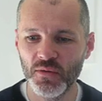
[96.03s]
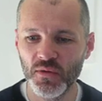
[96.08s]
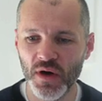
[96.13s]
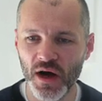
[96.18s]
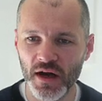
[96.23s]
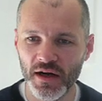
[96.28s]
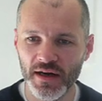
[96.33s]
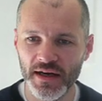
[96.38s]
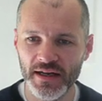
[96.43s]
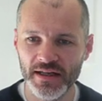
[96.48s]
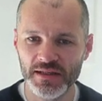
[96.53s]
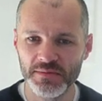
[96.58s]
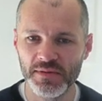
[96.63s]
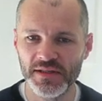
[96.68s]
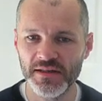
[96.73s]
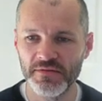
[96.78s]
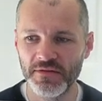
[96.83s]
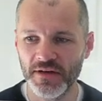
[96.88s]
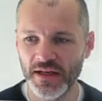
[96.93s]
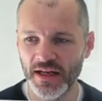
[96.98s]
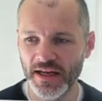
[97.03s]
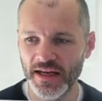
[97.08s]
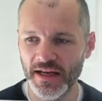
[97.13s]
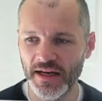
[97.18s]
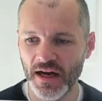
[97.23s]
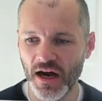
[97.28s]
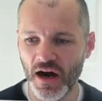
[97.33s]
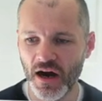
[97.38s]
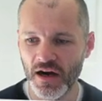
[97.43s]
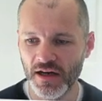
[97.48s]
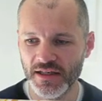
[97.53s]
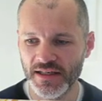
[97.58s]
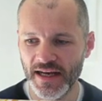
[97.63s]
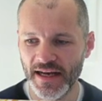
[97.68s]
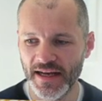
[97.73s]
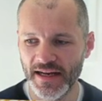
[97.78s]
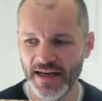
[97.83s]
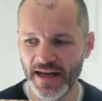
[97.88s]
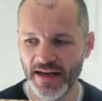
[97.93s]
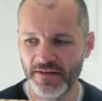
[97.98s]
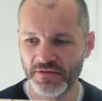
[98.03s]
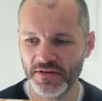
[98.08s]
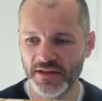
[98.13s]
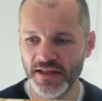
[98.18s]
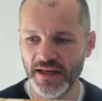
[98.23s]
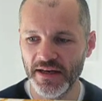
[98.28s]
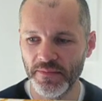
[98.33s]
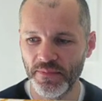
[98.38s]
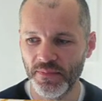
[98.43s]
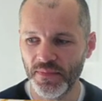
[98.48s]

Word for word: rather than specifically an art NFT.